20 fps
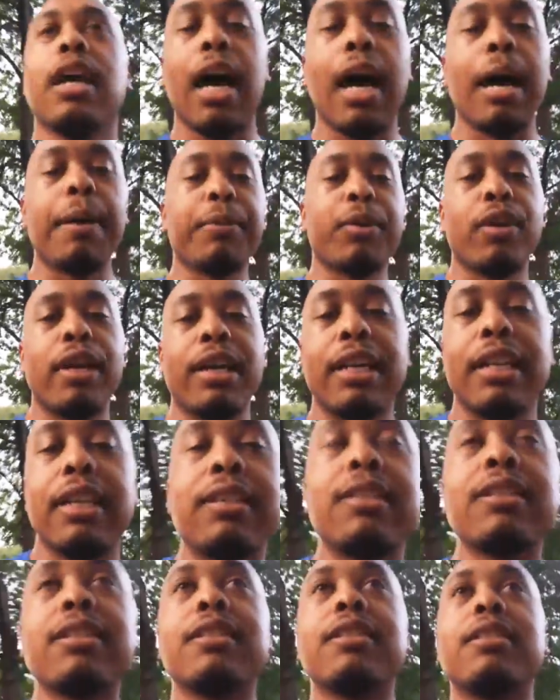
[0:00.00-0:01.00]
I'm creating
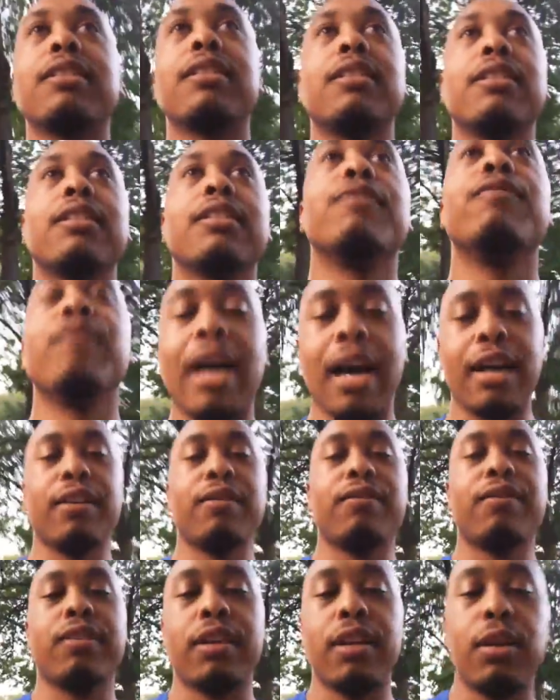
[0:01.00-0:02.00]
some value
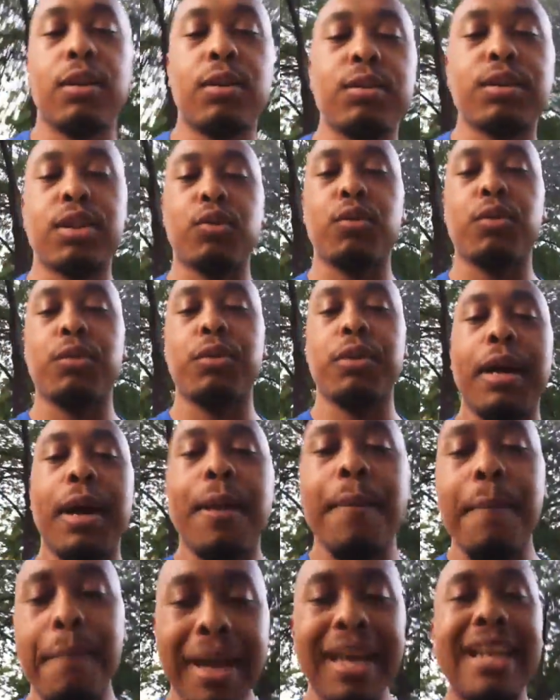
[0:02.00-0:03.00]
for those who
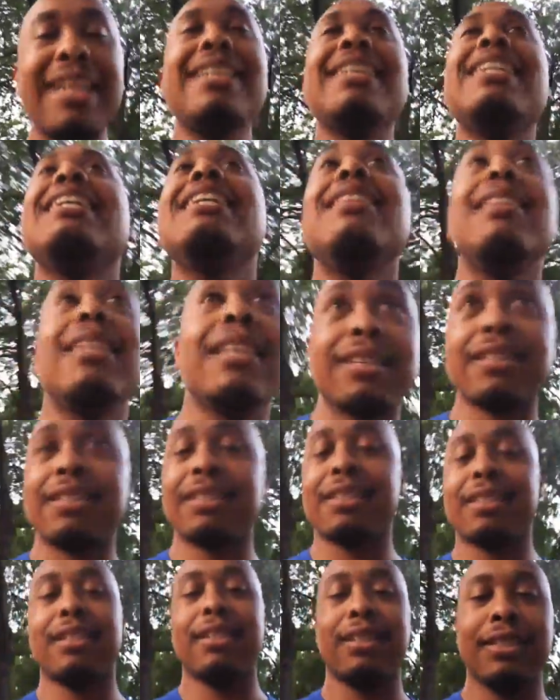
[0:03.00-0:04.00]
may need
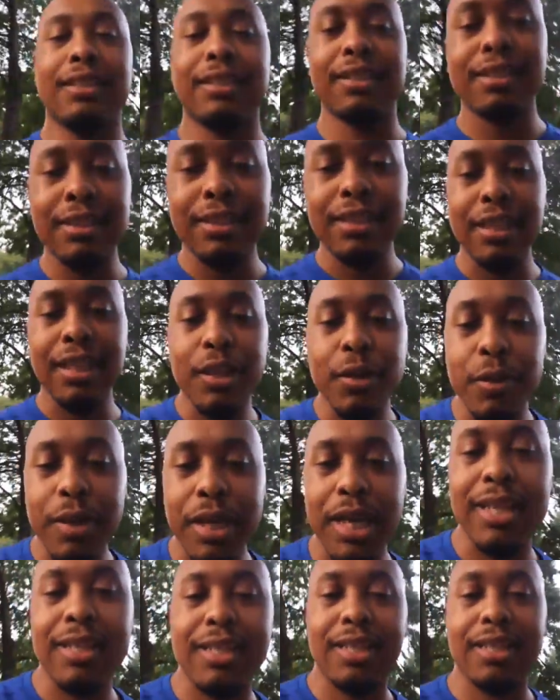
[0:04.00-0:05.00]
this. Hello,
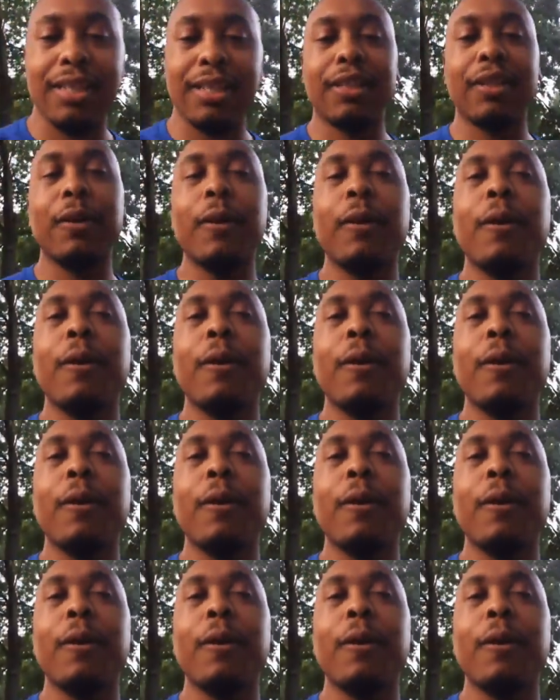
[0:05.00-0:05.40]
Nancy.